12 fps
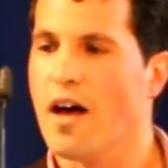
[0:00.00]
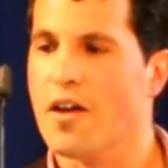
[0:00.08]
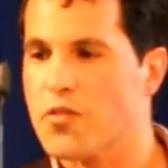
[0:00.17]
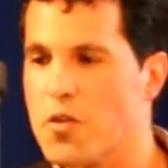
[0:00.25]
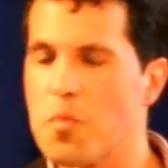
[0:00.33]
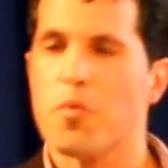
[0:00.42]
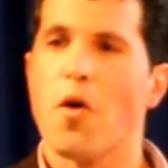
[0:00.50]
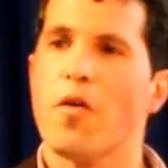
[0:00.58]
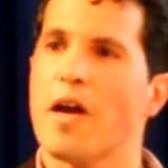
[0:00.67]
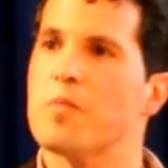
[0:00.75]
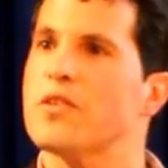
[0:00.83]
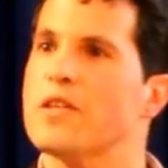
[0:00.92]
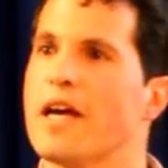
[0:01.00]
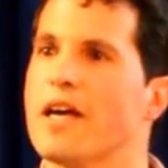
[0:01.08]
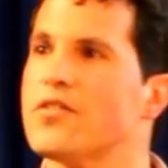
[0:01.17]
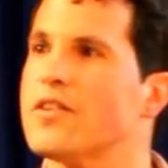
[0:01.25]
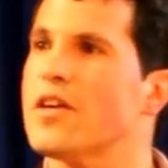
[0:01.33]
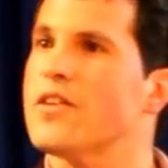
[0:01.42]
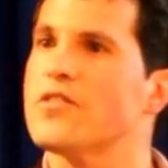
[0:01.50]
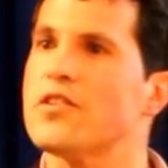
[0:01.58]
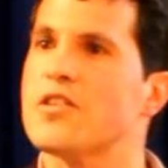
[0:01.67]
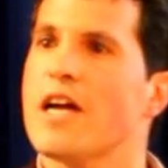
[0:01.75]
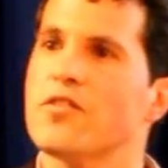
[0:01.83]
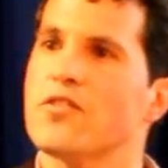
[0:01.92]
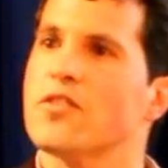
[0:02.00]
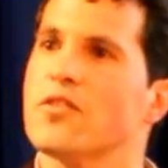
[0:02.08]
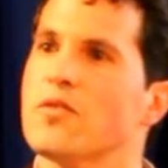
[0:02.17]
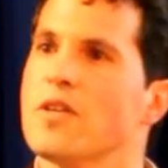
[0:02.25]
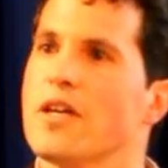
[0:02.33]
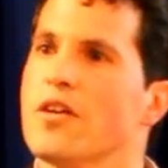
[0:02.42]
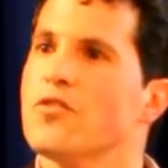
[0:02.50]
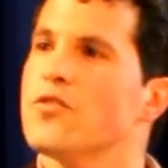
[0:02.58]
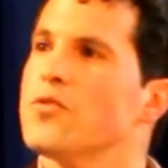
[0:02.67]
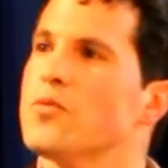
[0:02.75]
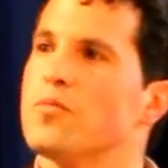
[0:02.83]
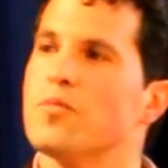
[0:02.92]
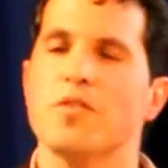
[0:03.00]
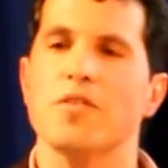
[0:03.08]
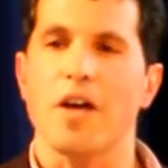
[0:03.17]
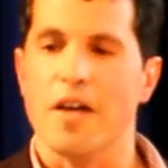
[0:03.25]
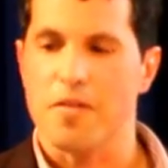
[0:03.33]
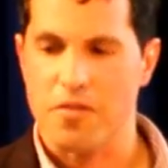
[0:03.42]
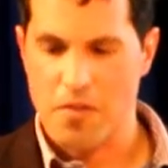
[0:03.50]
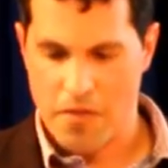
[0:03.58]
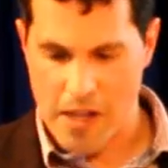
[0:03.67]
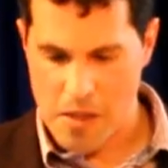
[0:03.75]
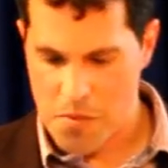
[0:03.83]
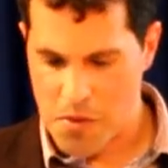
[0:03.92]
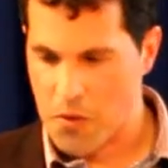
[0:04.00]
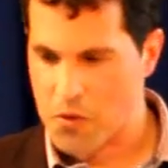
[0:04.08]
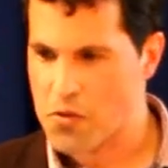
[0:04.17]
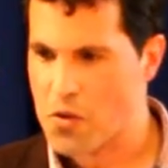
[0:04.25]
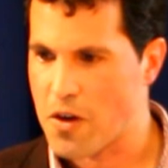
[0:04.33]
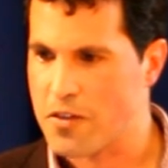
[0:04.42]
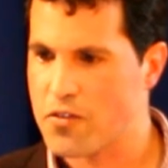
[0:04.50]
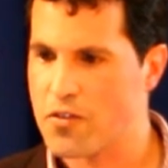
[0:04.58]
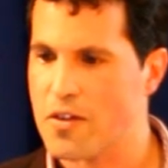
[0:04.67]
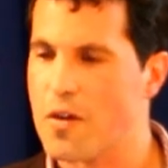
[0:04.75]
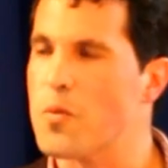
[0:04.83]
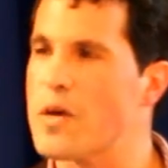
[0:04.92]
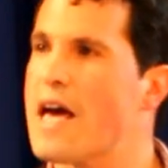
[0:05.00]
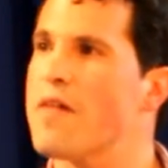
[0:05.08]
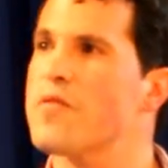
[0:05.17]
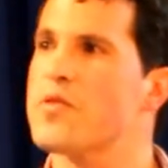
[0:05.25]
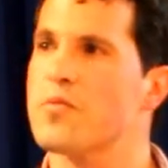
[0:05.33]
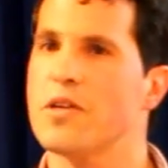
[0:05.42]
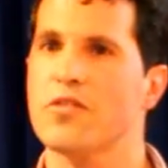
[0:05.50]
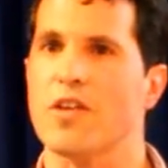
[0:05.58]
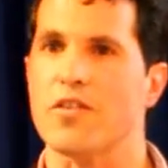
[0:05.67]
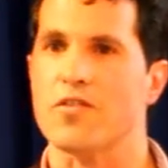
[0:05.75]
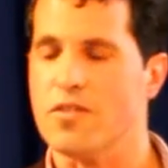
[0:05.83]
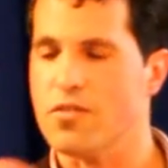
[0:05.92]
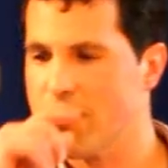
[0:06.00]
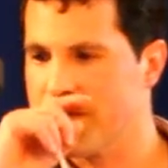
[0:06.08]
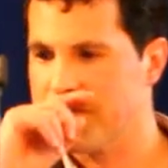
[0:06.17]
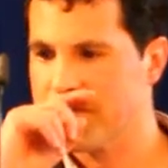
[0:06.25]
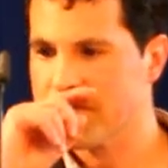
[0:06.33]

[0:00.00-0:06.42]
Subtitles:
So the program today is a chance to develop those thoughts. We have three sessions.